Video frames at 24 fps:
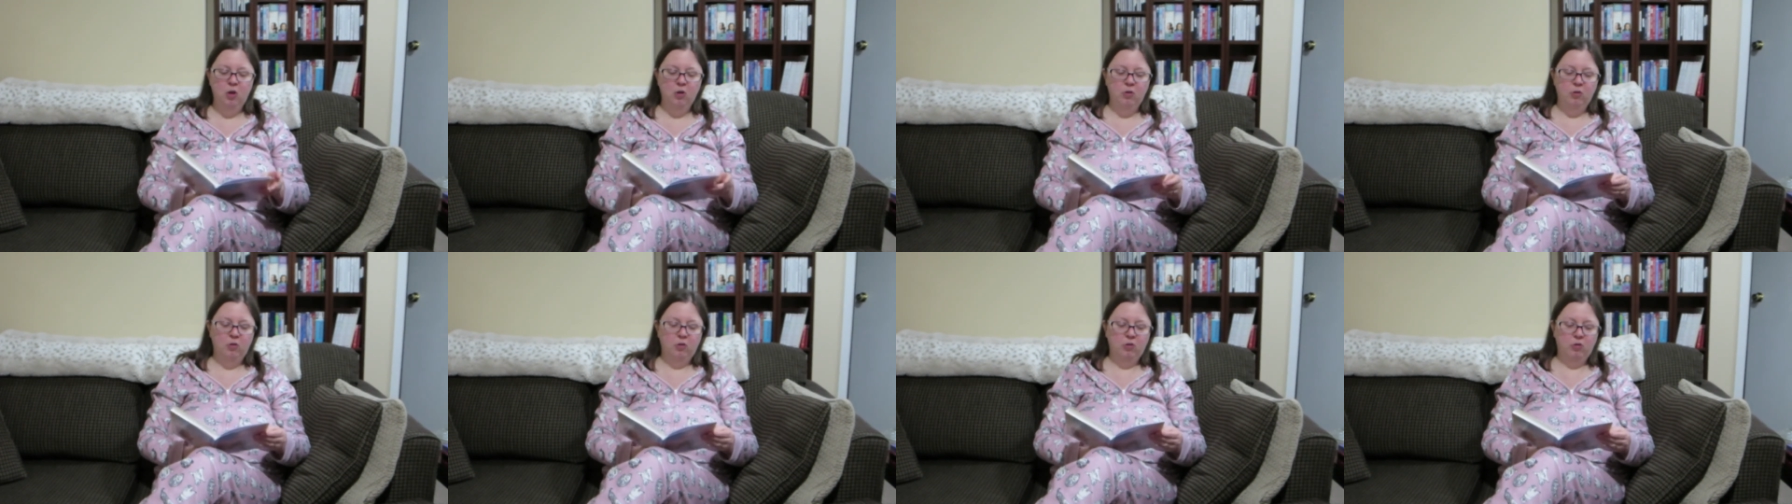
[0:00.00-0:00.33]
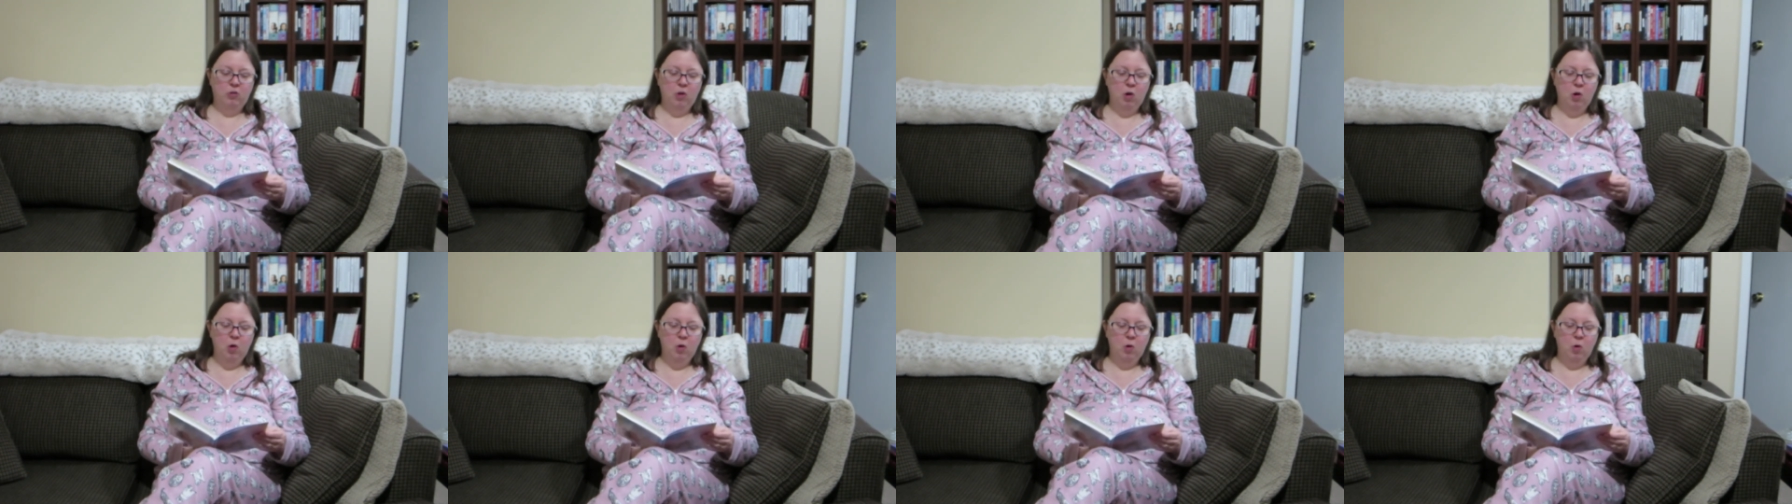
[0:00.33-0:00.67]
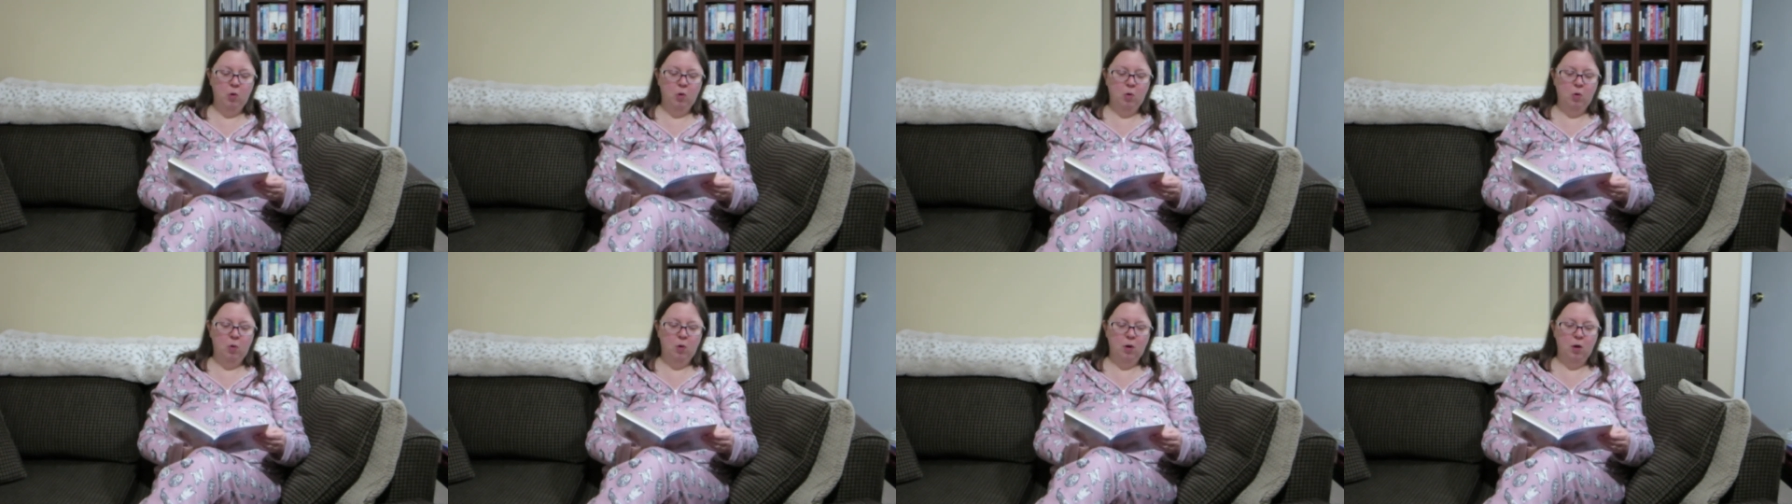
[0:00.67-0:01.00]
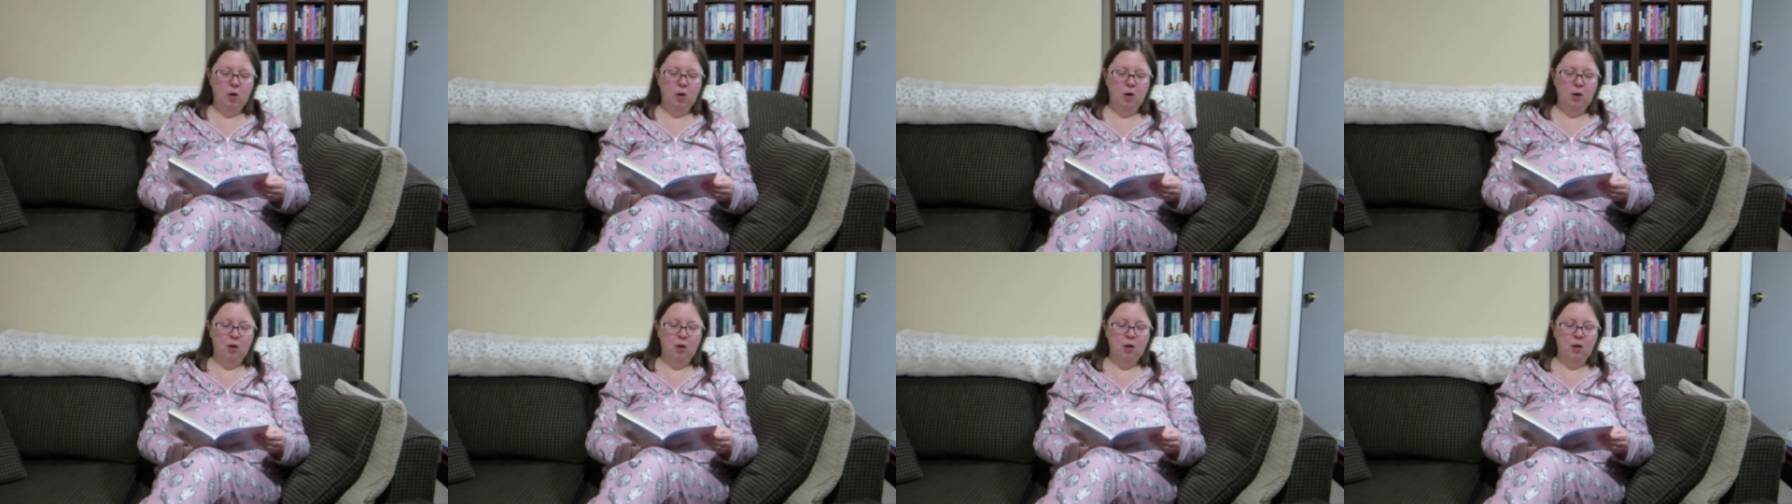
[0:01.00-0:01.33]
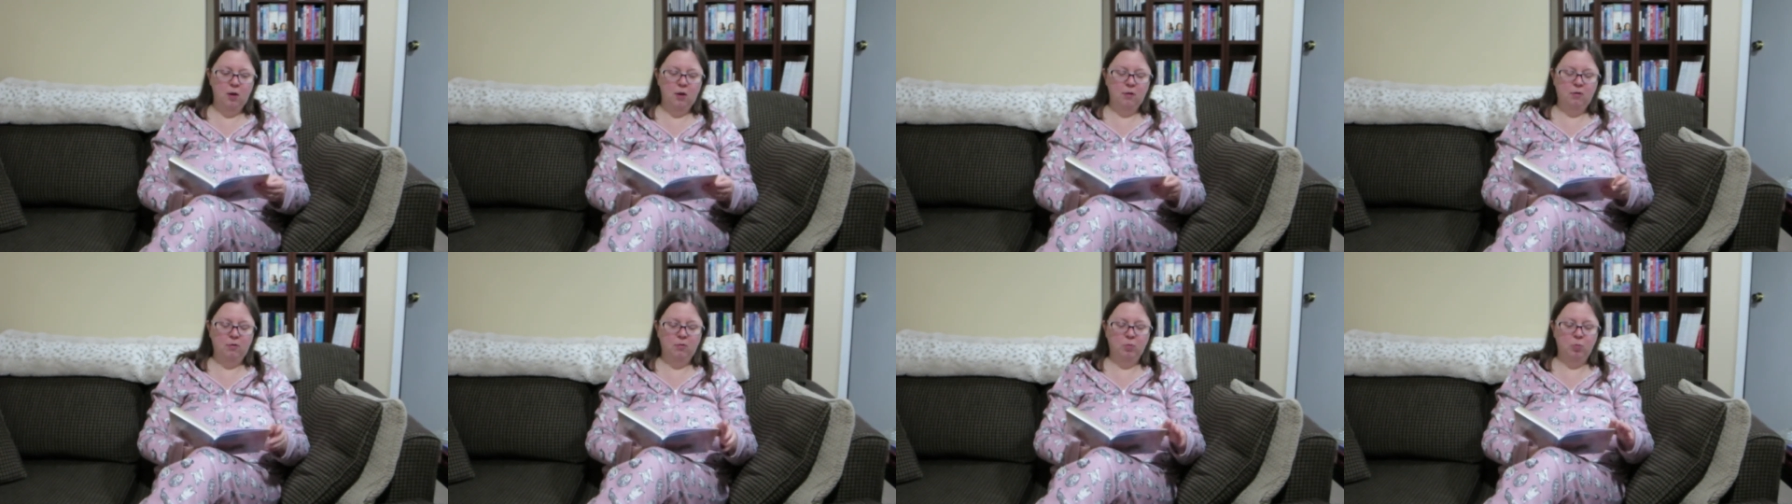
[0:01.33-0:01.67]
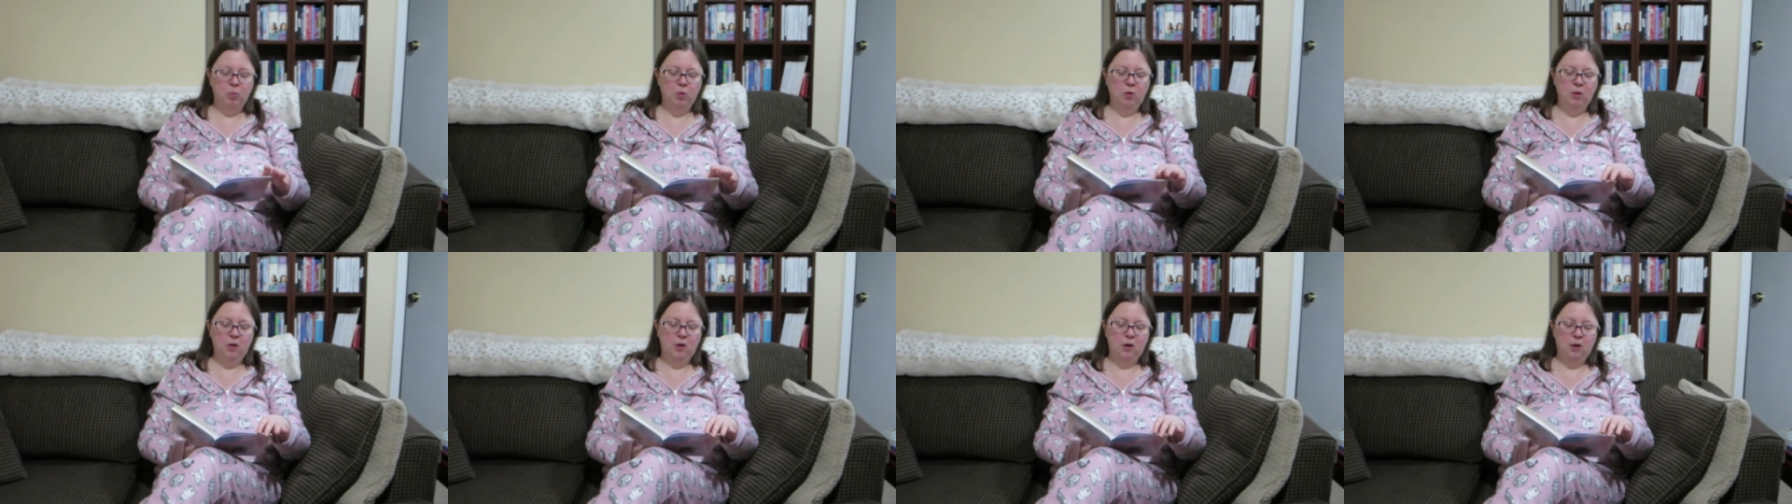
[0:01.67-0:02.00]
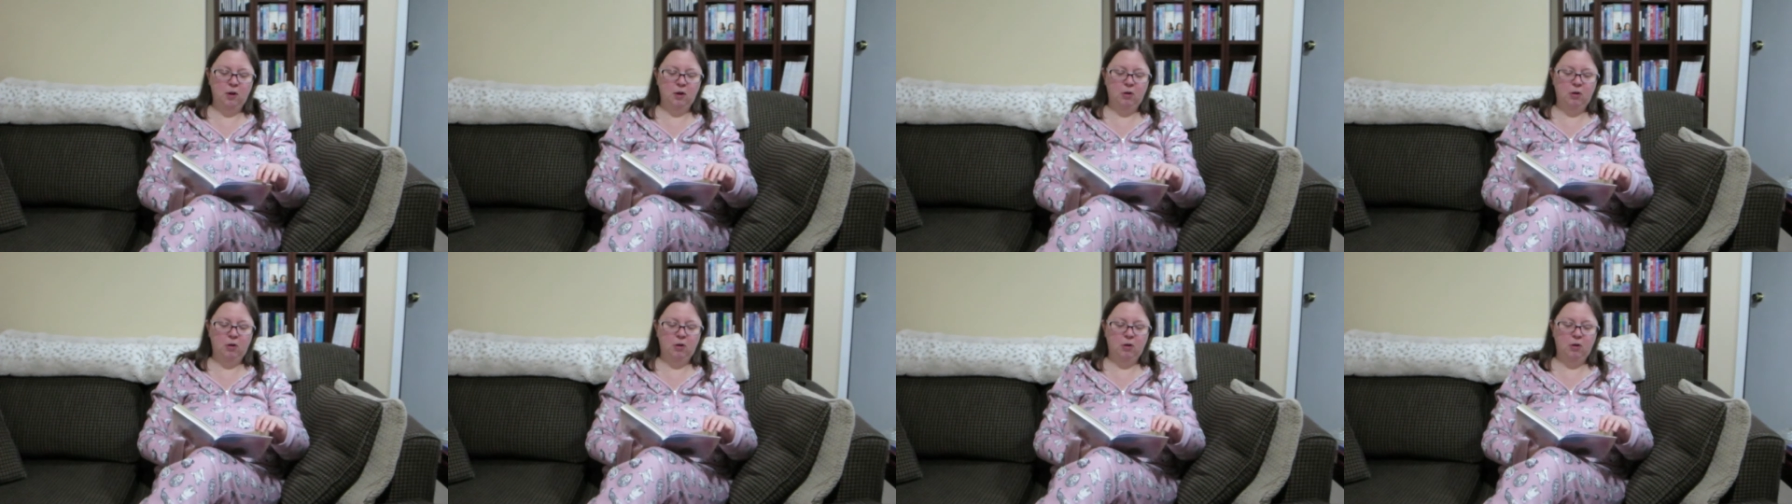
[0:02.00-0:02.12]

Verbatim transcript: So it's really